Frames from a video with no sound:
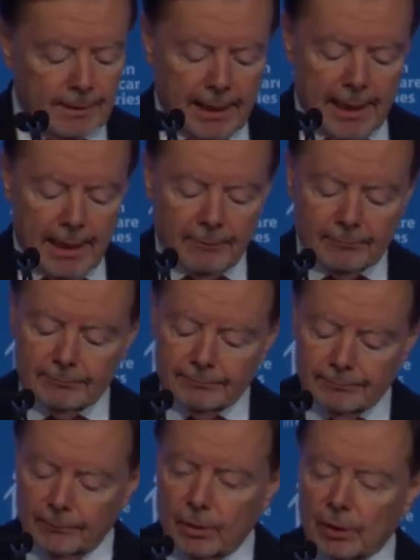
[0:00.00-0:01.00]
Now,
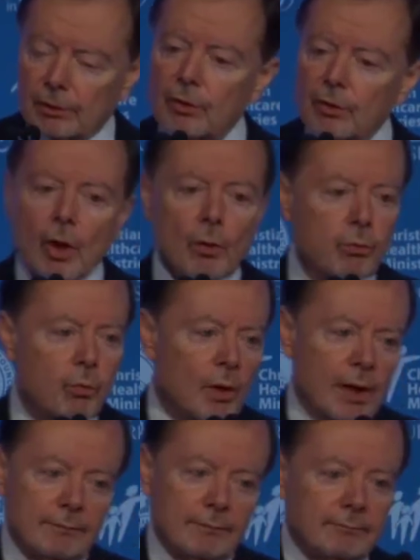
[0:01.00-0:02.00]
look, no
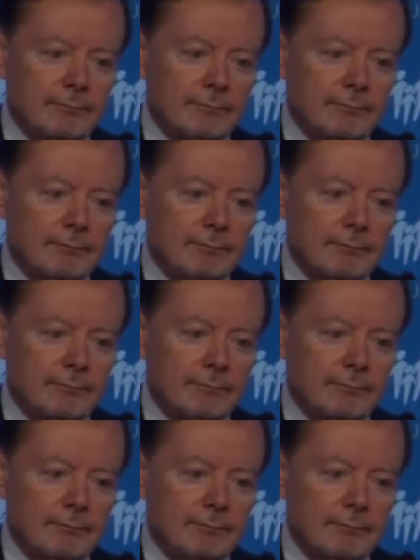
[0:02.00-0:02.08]
one